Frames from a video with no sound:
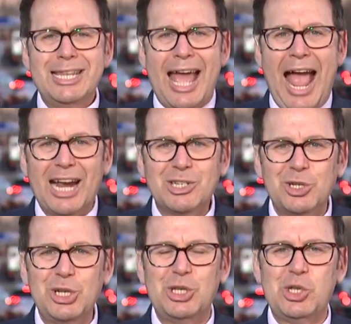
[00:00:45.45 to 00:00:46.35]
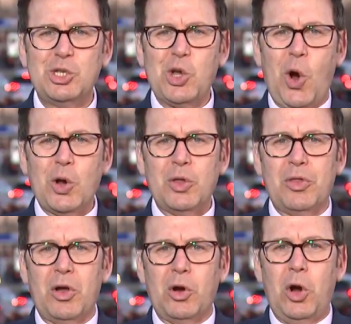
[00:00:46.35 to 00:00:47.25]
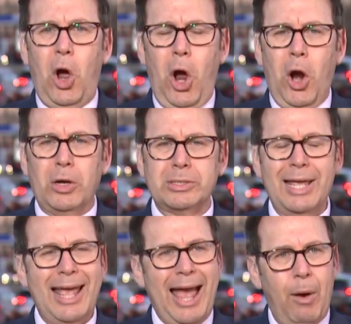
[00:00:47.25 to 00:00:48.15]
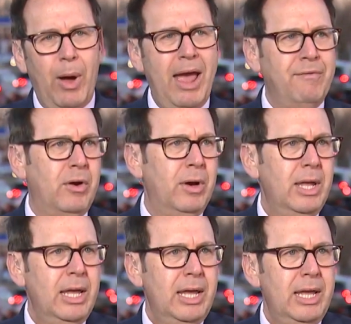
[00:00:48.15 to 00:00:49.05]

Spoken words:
to actually start their cars. However,